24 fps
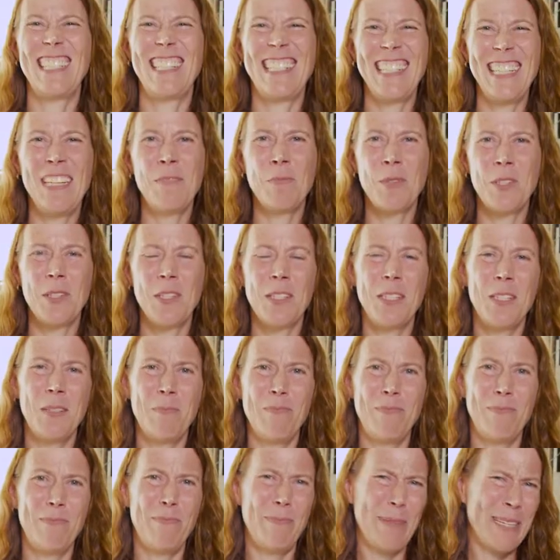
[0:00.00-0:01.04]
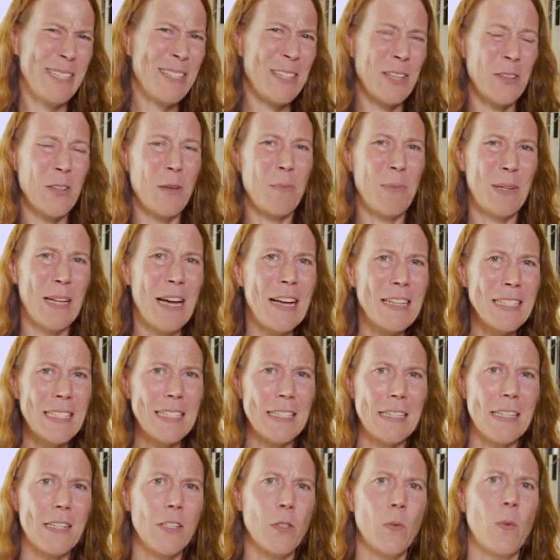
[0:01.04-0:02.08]
it seems to depend on the
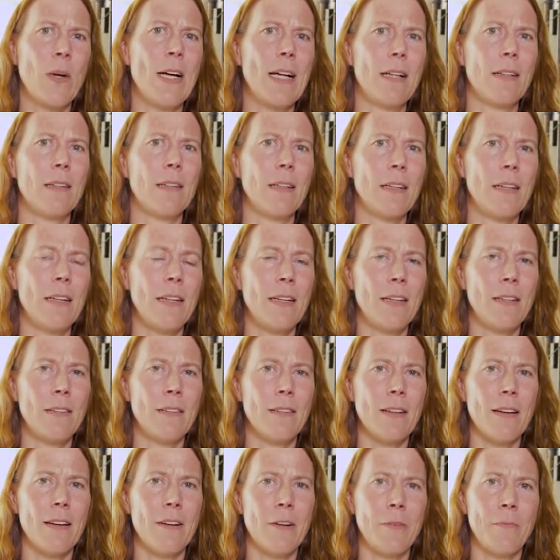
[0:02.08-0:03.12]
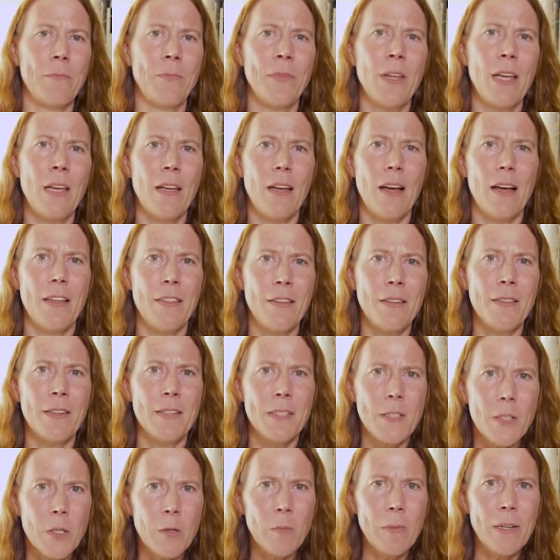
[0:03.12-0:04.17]
plastic as well. And um, I think
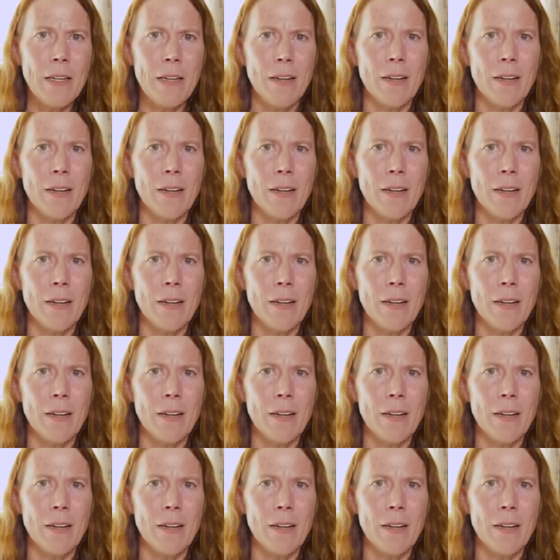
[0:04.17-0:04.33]
that's going to be